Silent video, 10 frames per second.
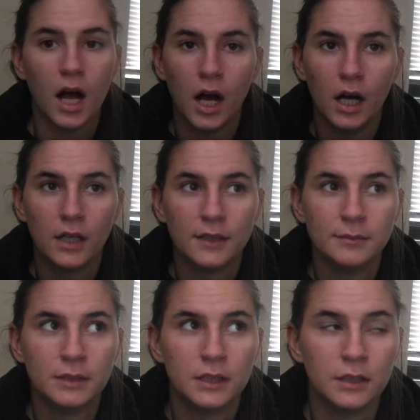
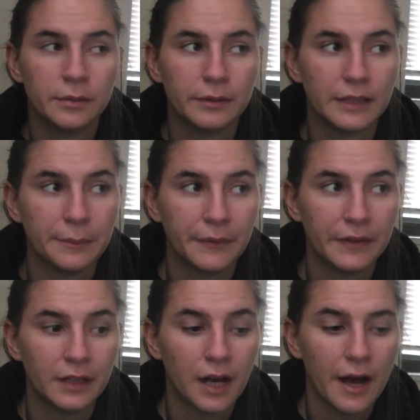What would that
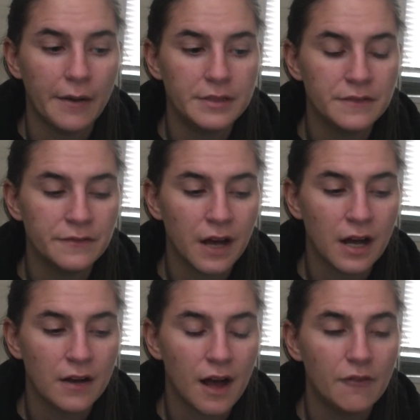be?
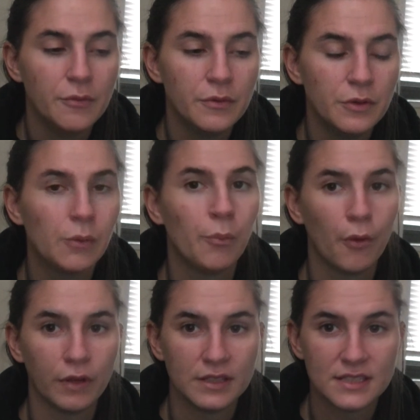I've been doing
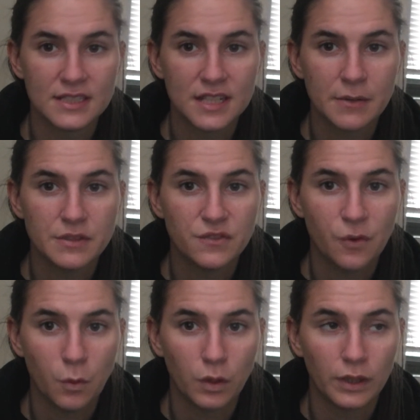bowling since I was
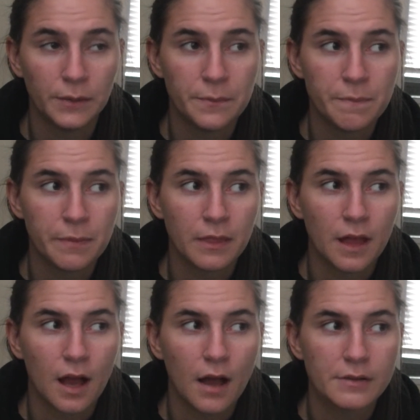4.
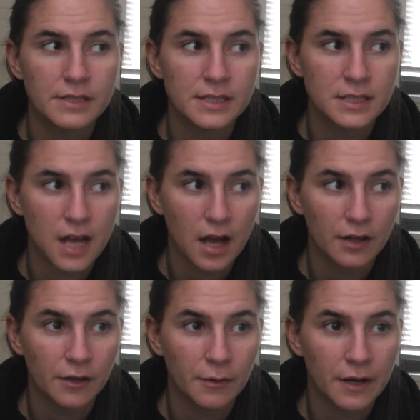I was in
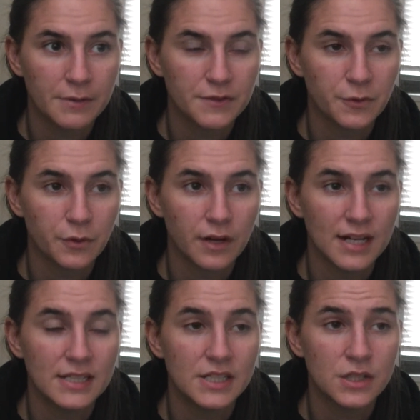soccer when I was 4.
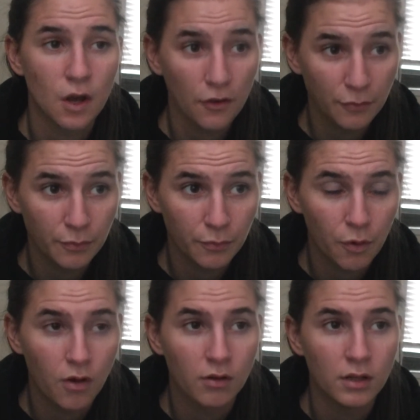I did
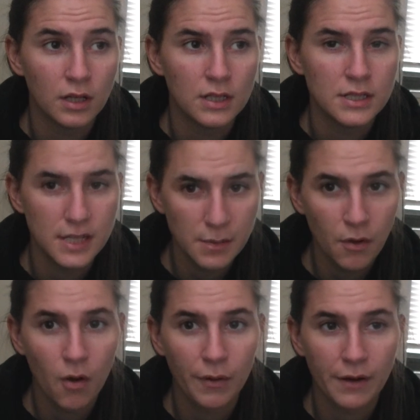softball,
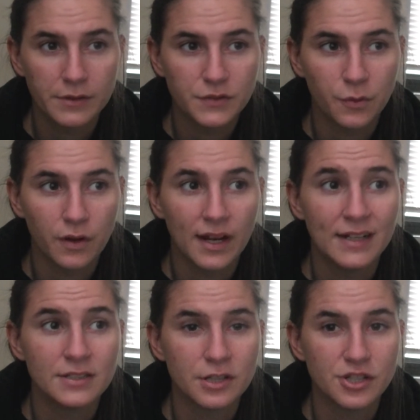t-ball when I was 4, and
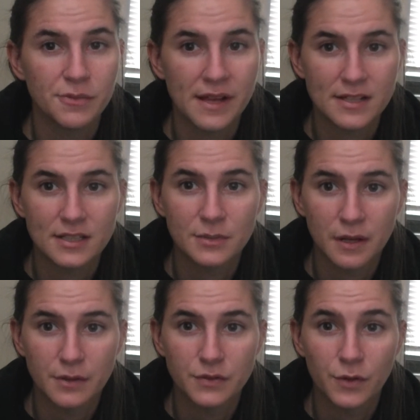I started gymnastics when
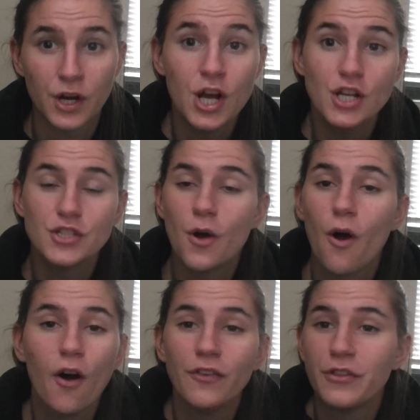I was 4. So
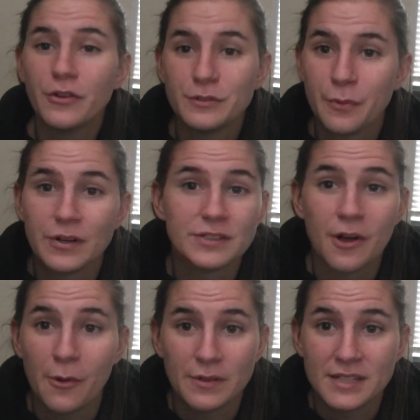all of those sports
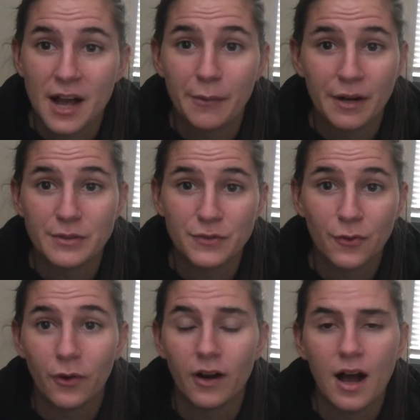all at one time when I was
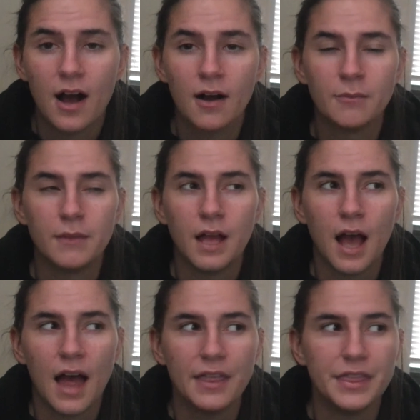4.
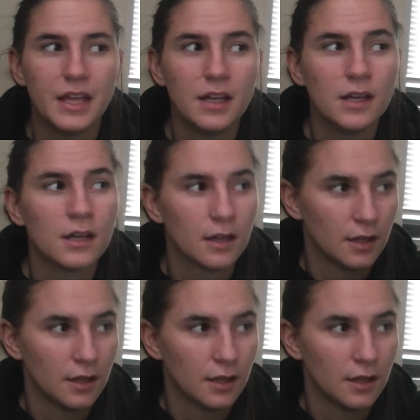I think